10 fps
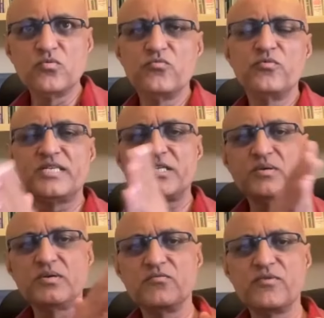
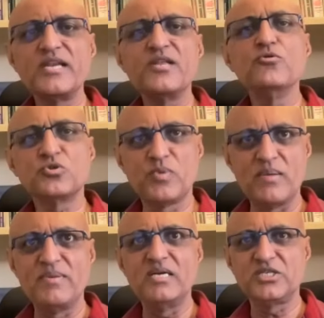which, when used by
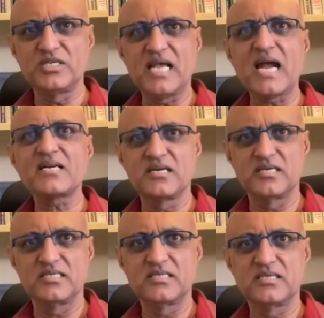malicious
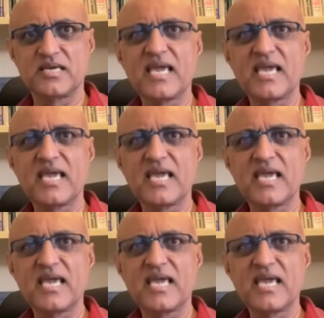actors,